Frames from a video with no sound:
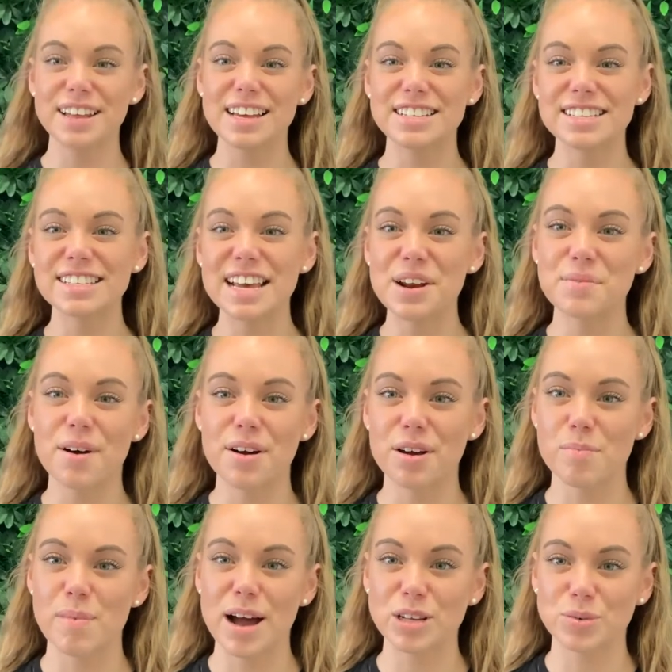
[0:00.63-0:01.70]
legends, and
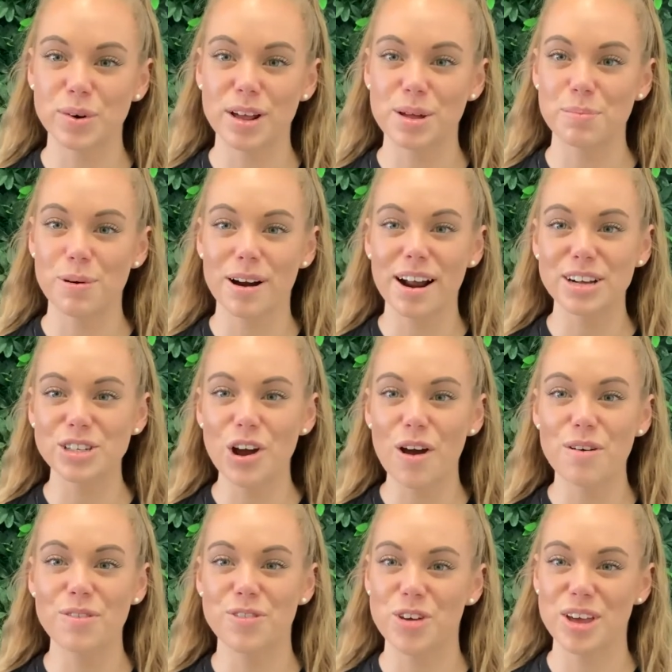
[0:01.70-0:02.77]
welcome back to another product
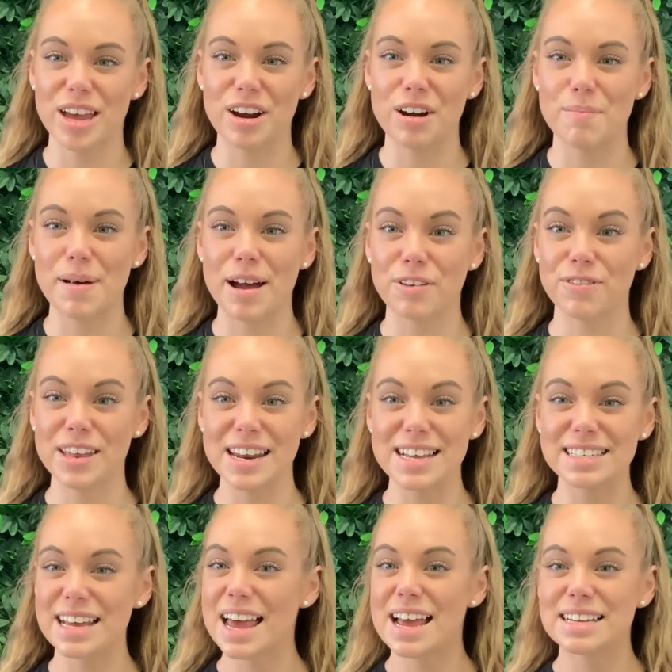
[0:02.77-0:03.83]
overview here at MAK
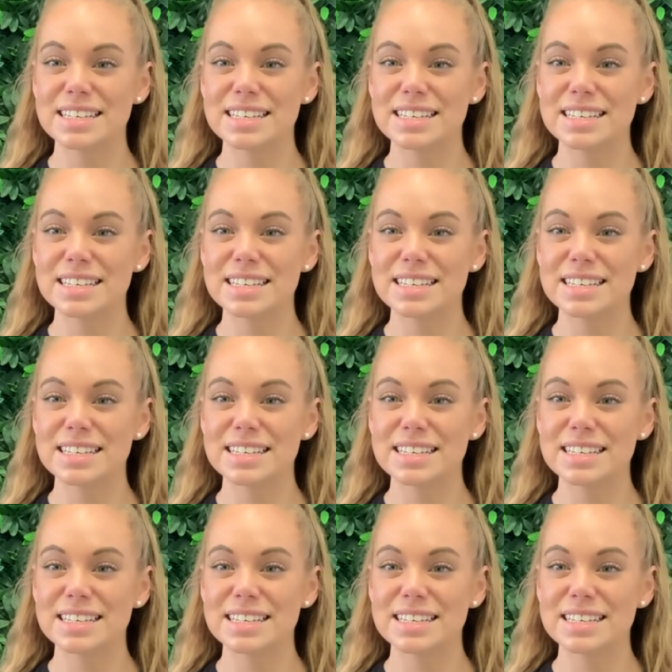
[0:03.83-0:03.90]
Fitness.